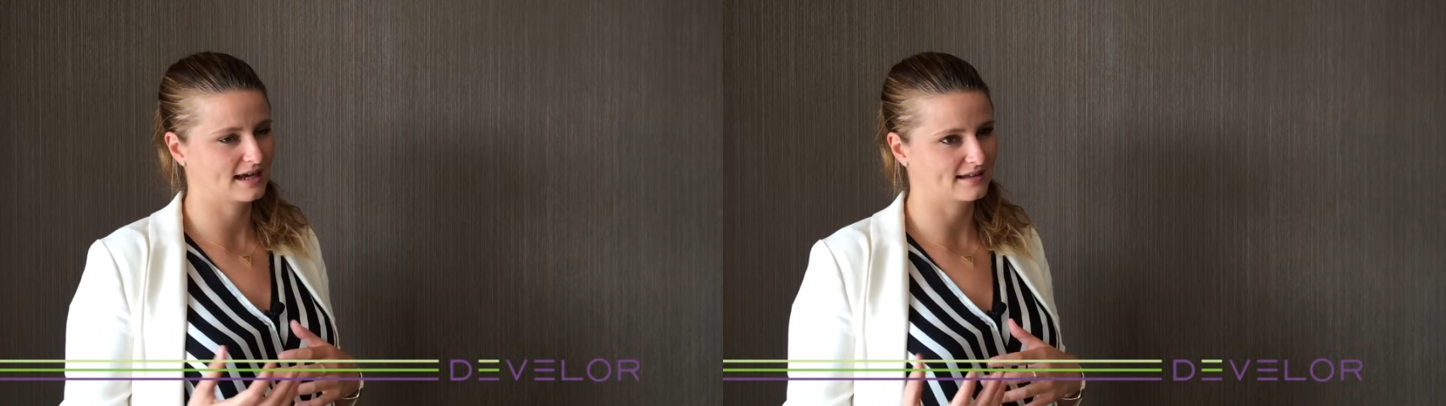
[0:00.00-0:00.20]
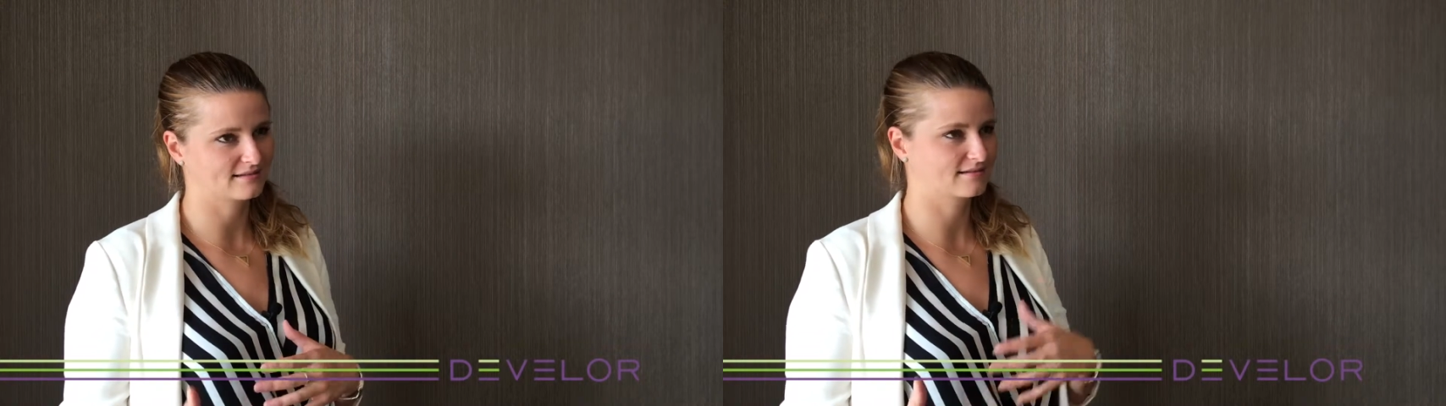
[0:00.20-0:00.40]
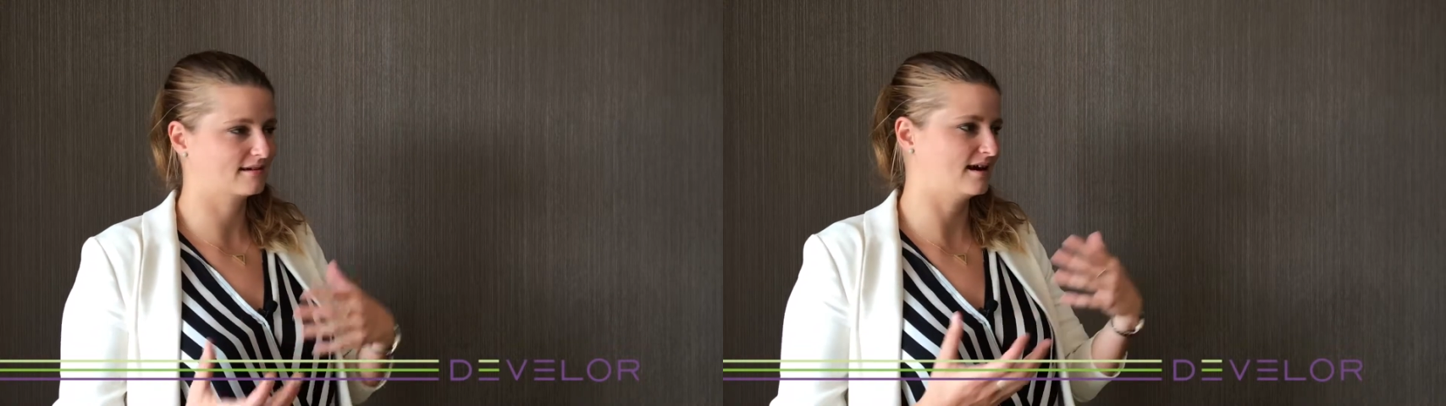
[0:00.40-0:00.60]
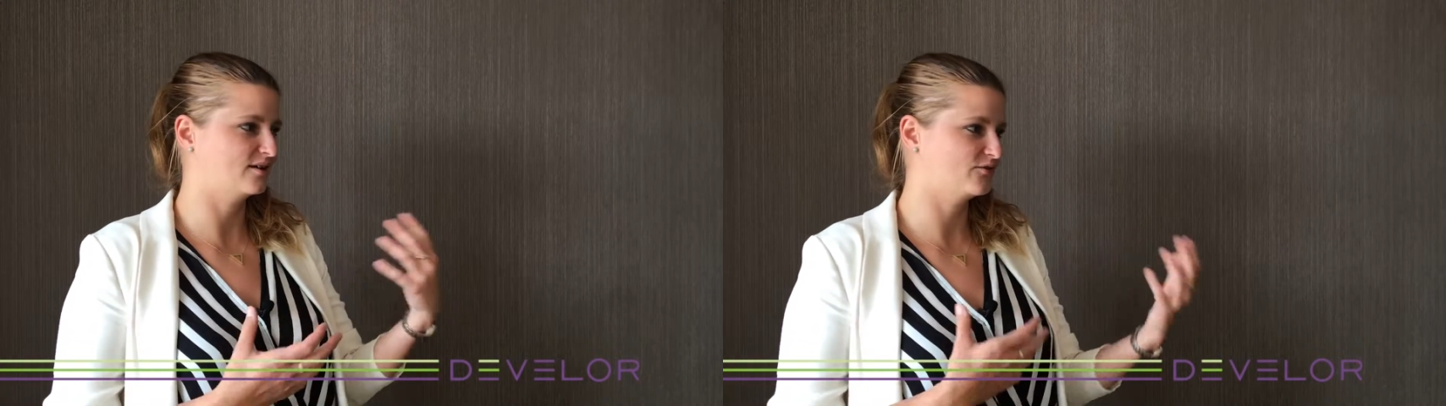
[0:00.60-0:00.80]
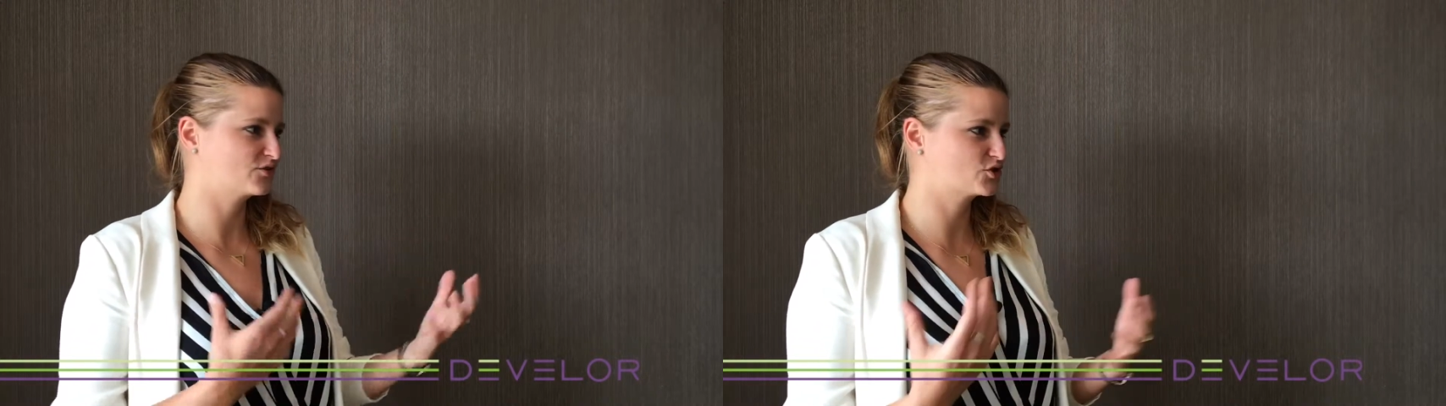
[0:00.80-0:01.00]
had kind
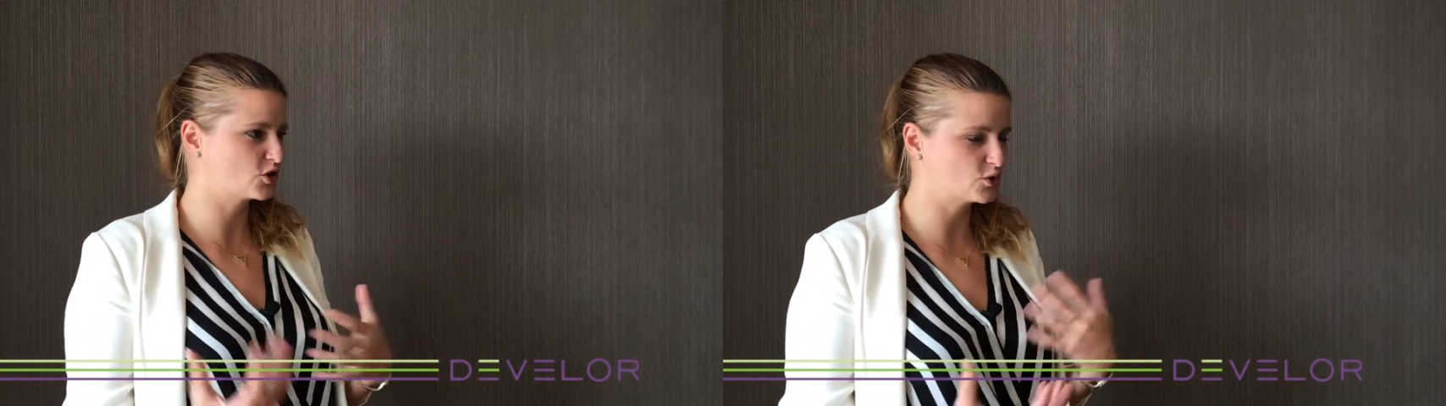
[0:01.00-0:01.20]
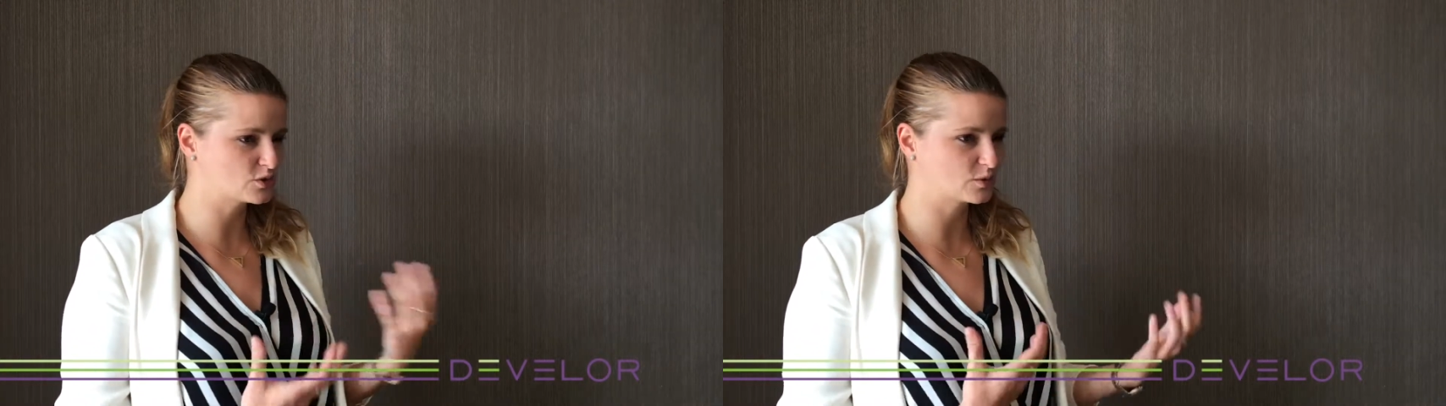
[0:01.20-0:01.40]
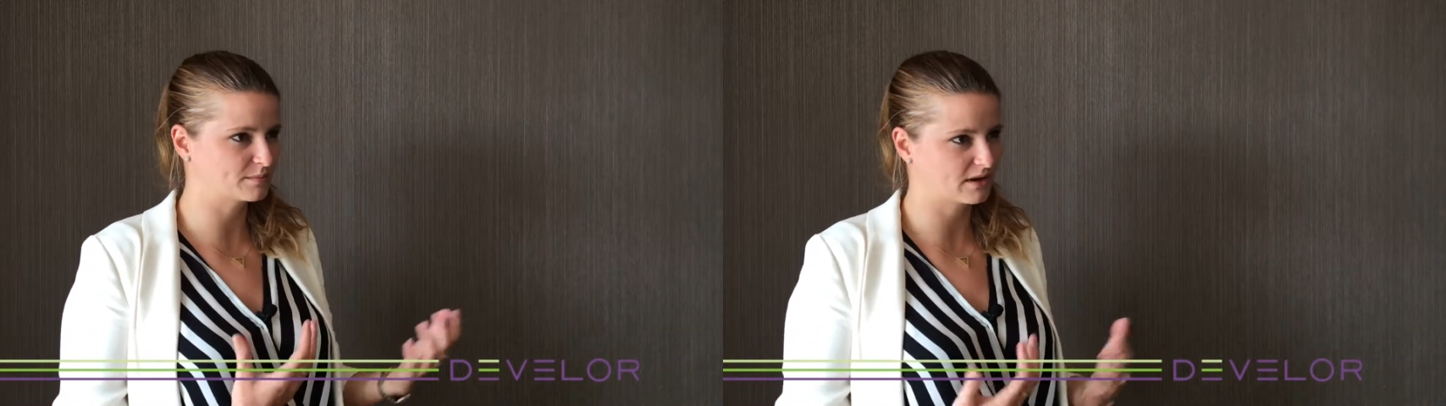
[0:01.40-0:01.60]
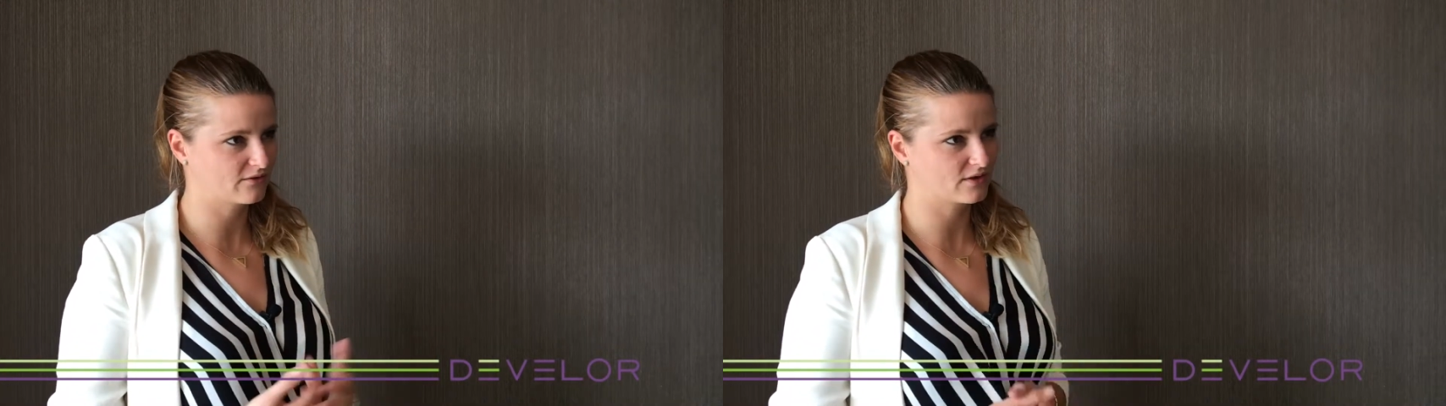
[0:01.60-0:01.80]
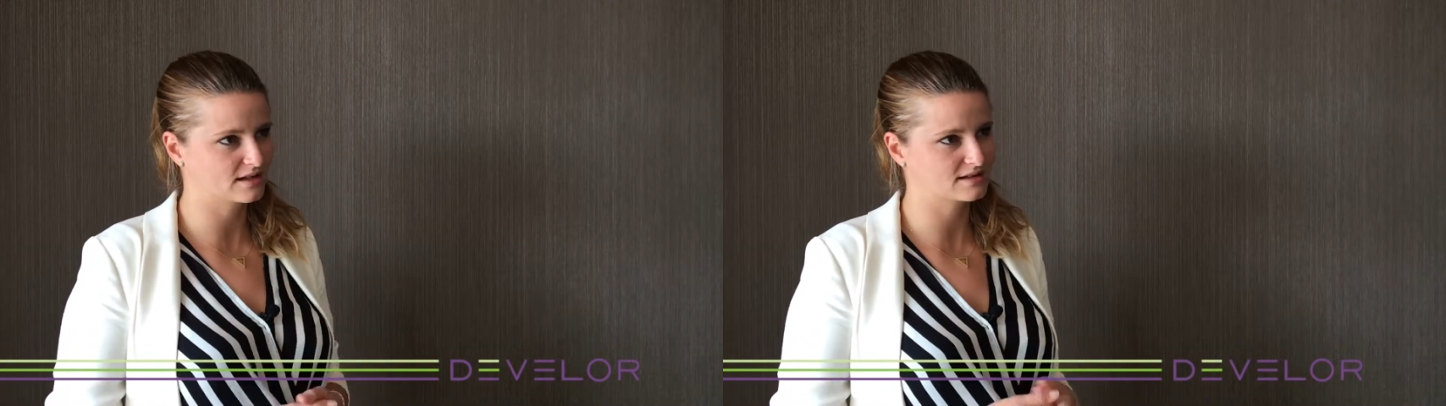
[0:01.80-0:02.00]
of shows with my
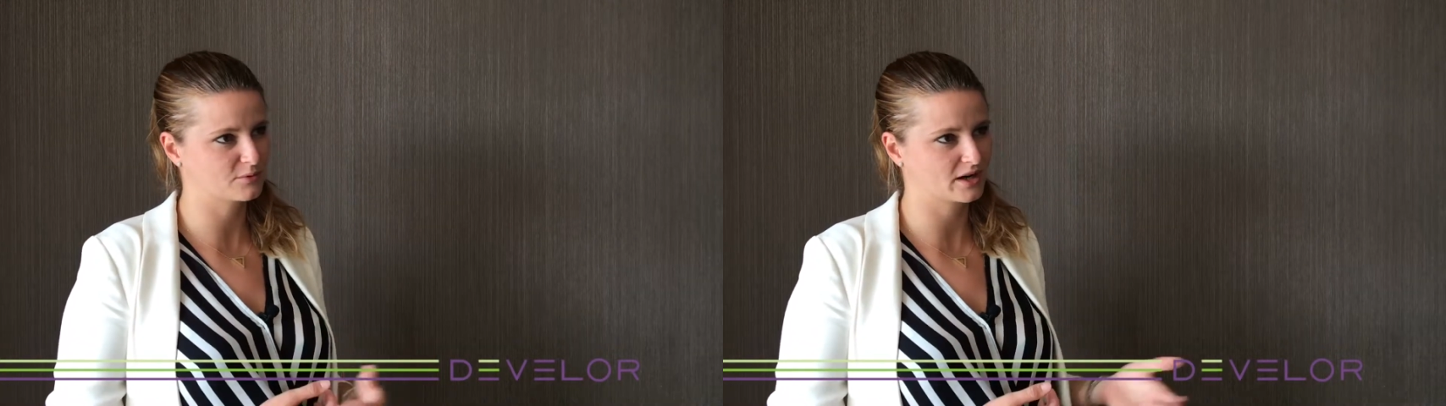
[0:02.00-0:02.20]
friends